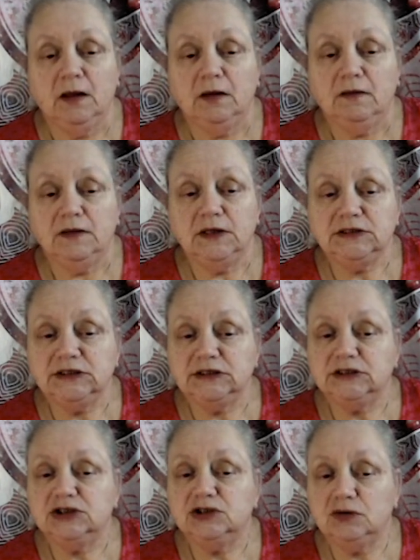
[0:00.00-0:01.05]
This is
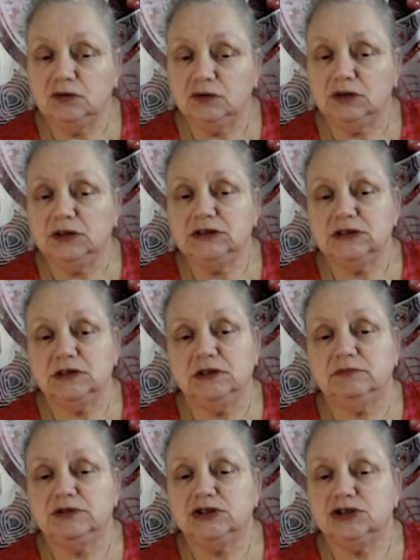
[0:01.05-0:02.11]
not the time
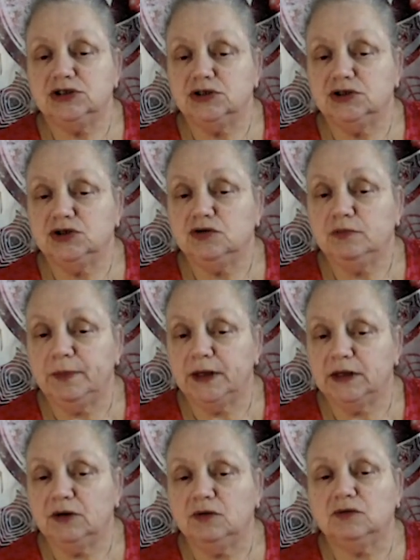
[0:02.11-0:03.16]
to turn your
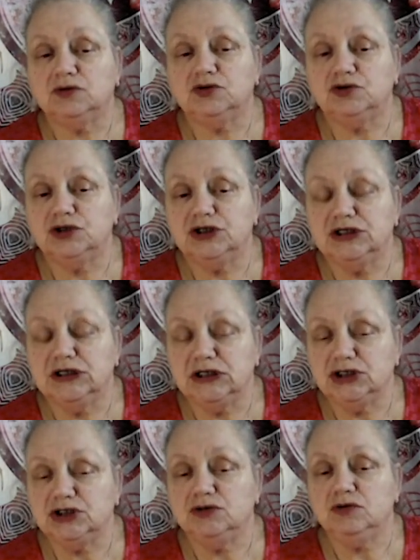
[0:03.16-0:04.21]
back on
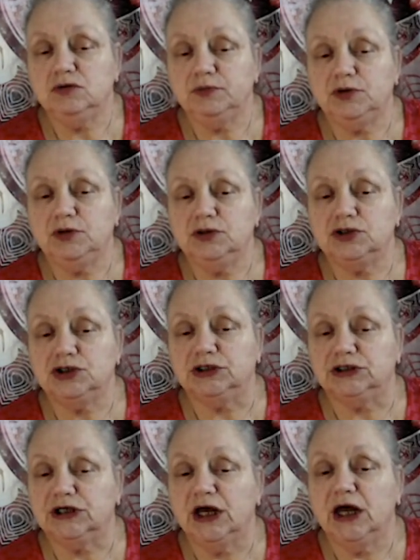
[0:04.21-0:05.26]
traditional approaches
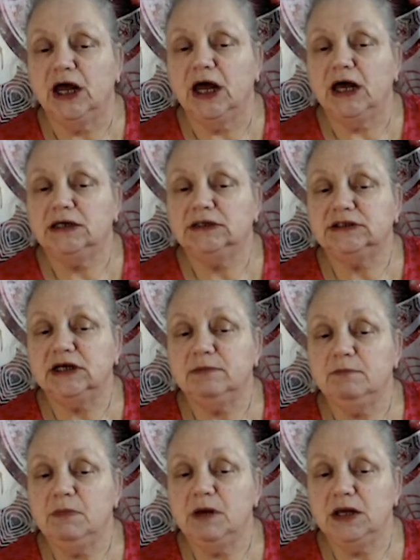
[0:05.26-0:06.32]
as they
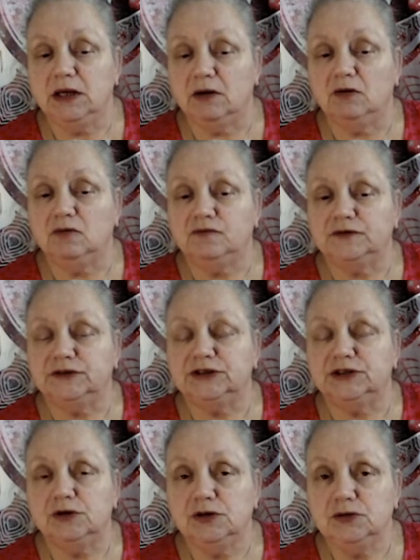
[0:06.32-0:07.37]
may offer
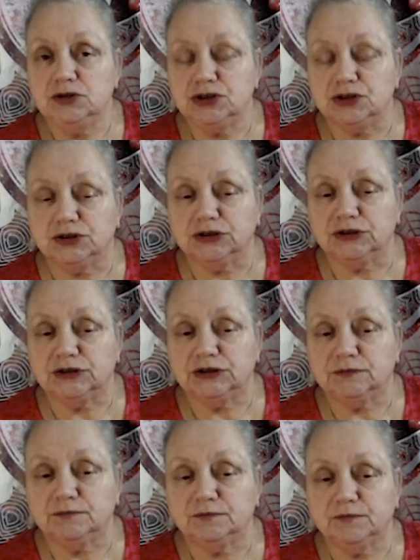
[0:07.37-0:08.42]
solutions.
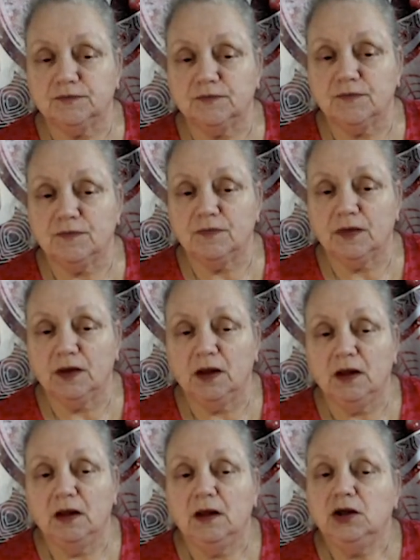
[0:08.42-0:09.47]

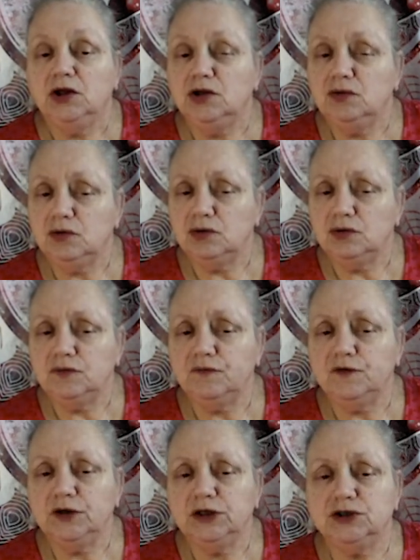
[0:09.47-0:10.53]
You could
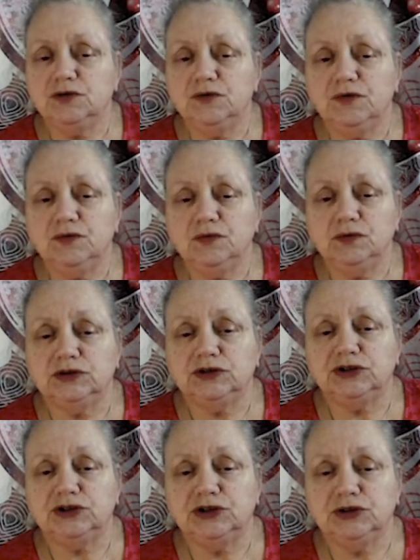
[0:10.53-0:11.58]
find your thoughts
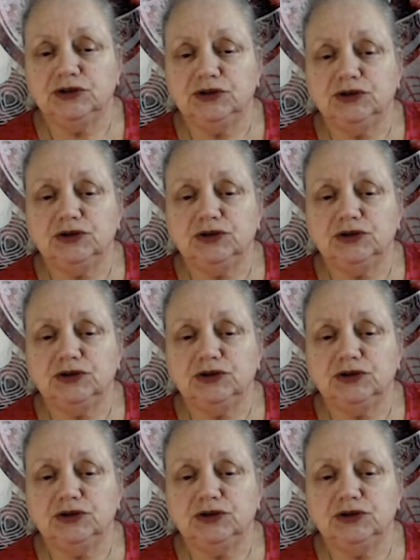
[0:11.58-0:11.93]
turn,